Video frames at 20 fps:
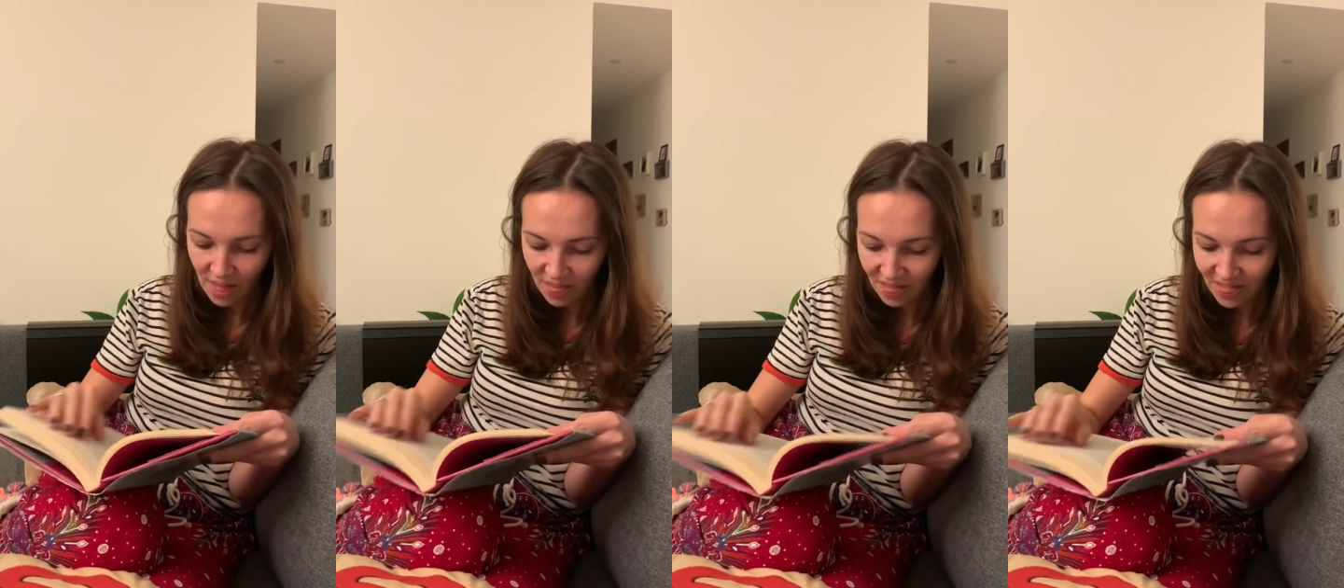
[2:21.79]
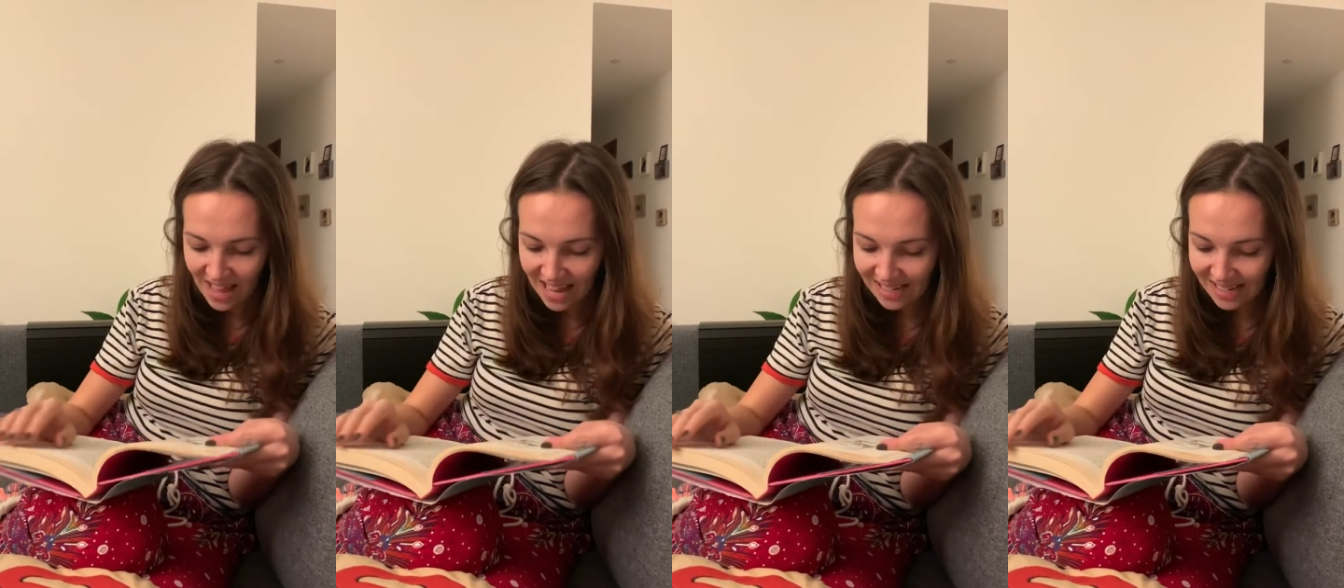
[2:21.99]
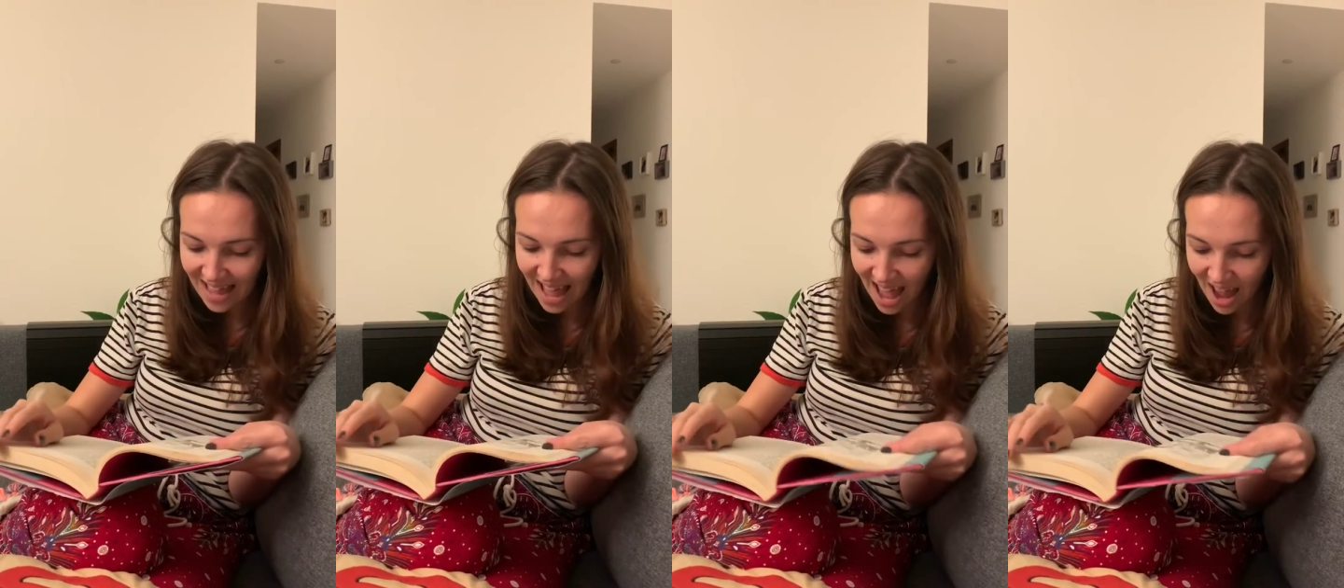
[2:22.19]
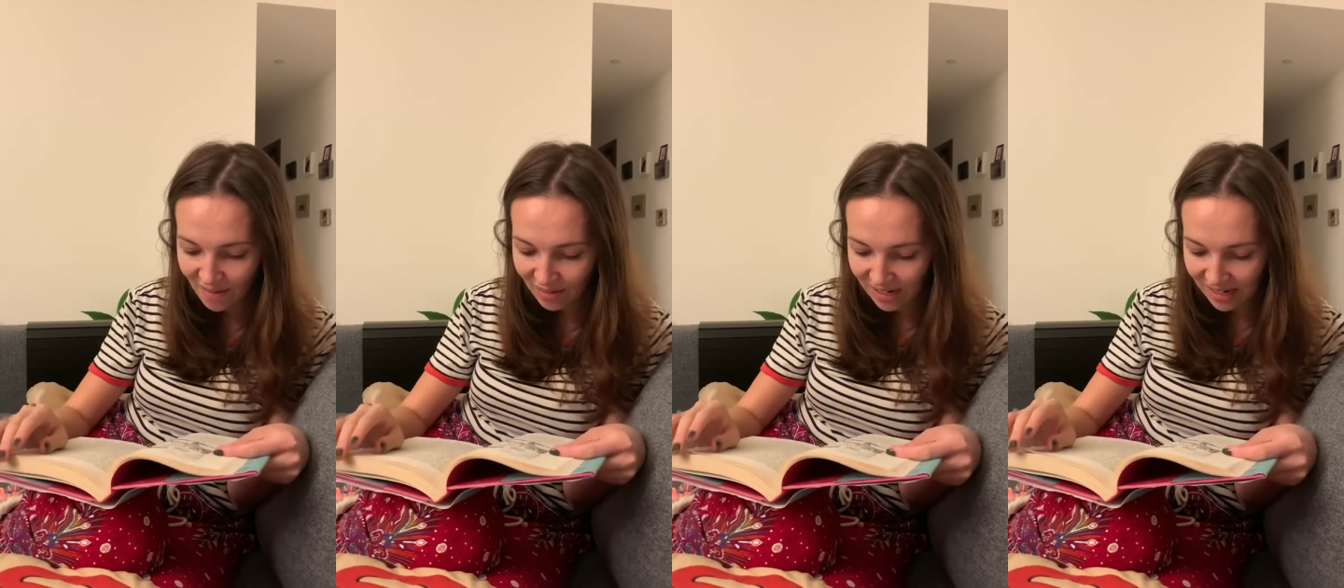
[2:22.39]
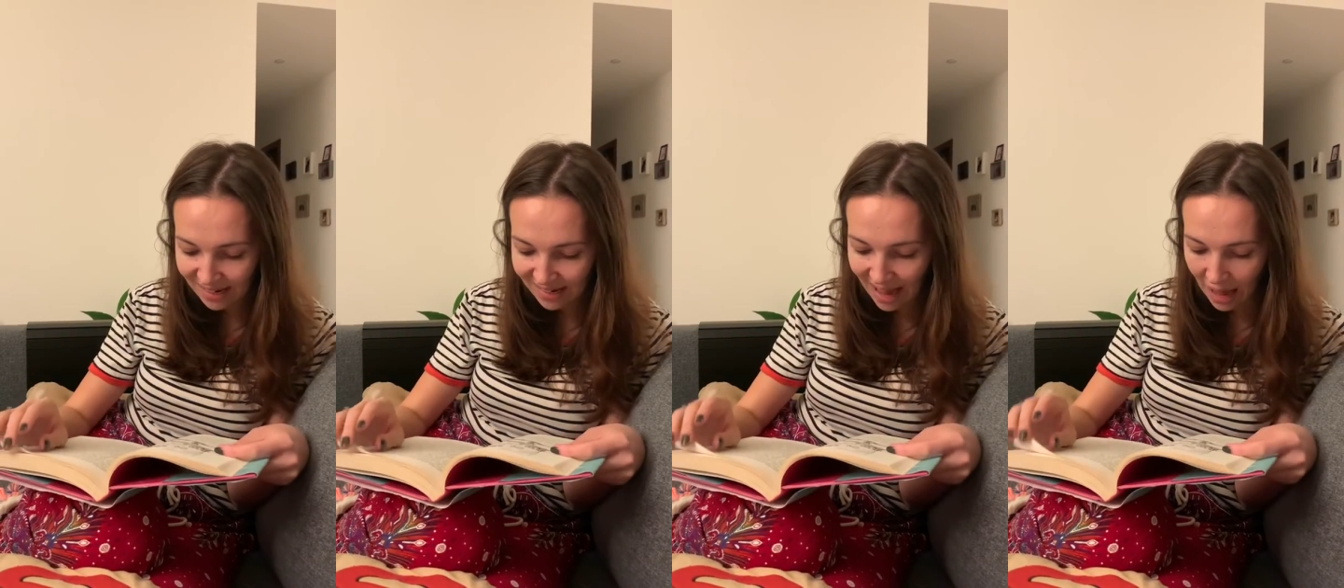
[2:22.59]
This hair
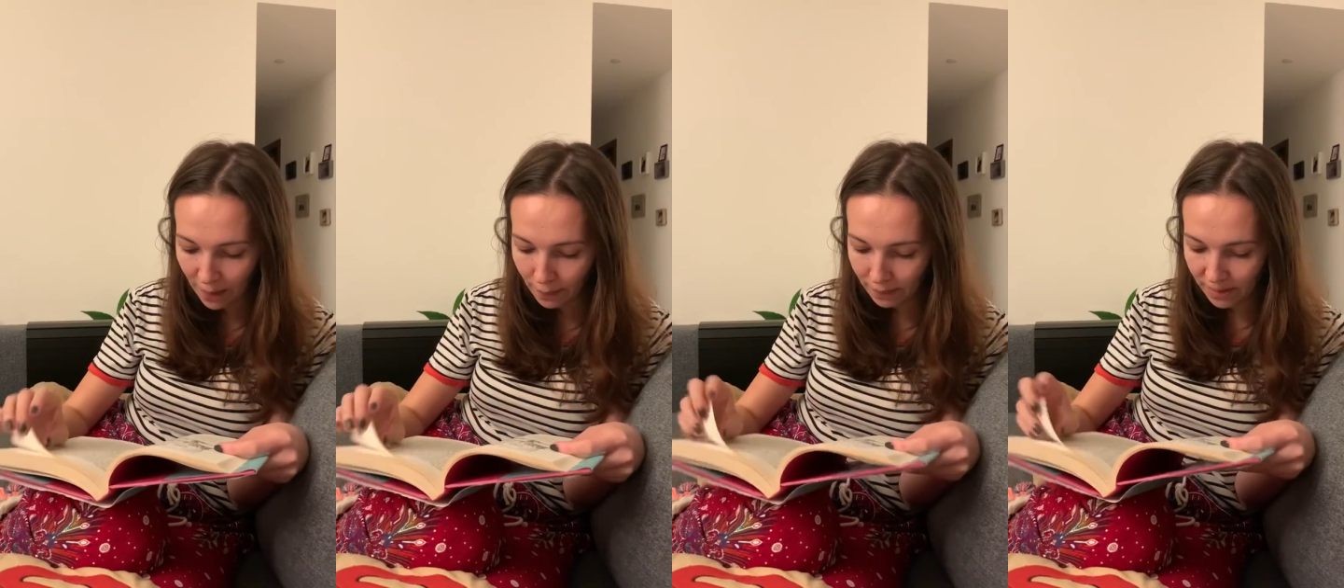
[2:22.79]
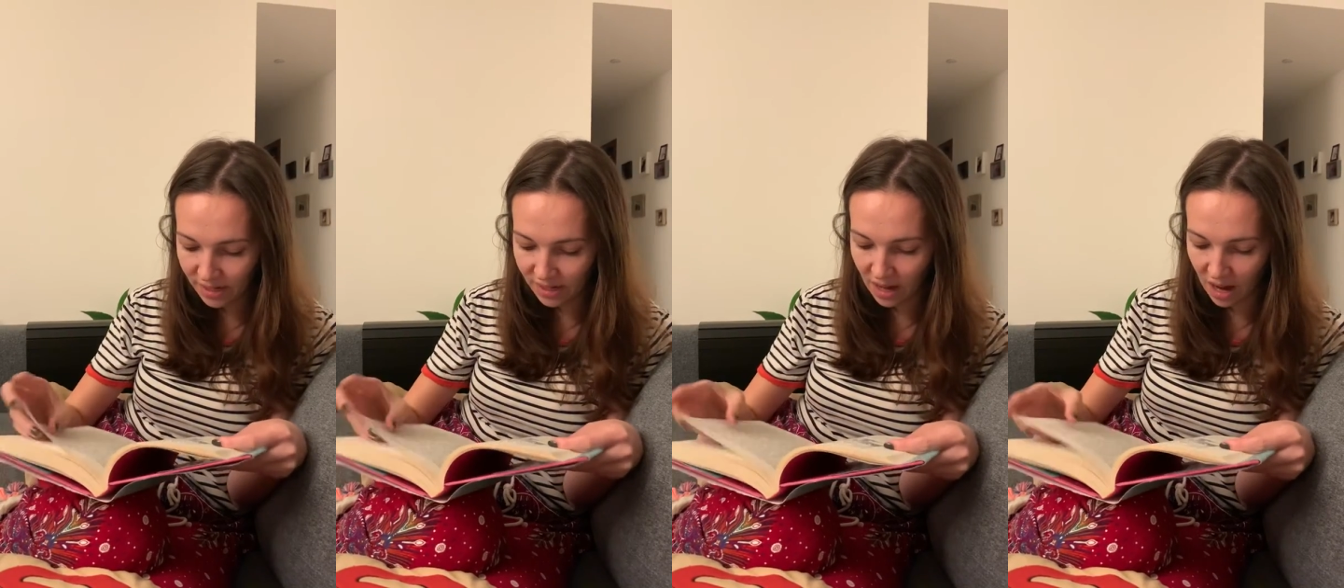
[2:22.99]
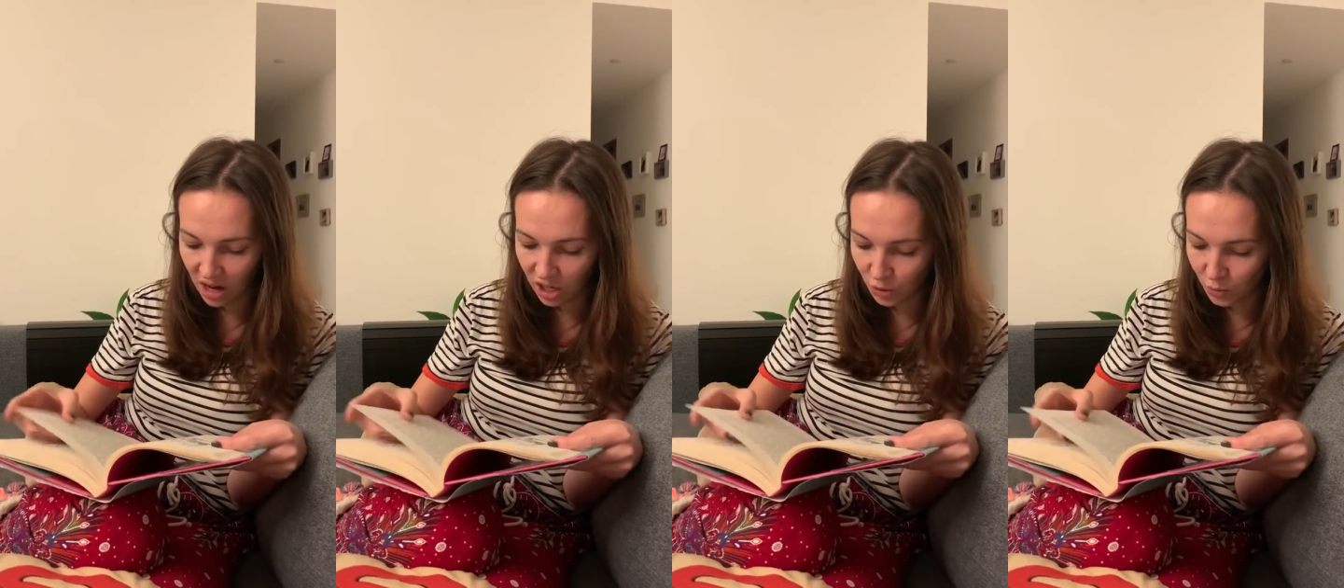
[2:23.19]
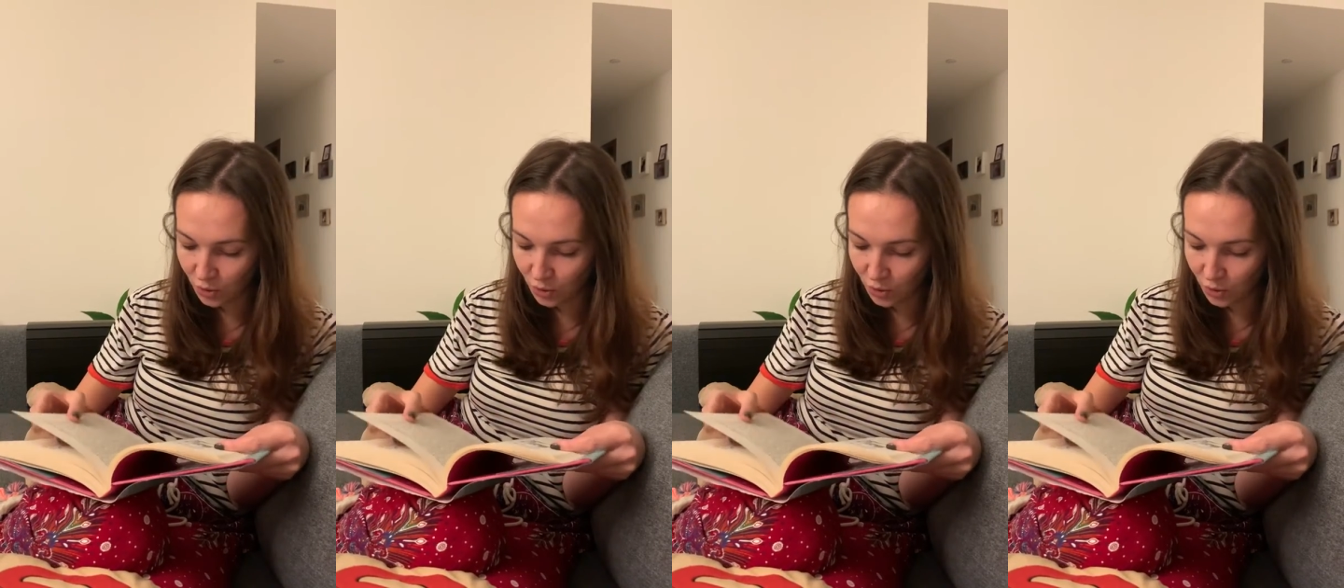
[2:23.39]
and scalp massage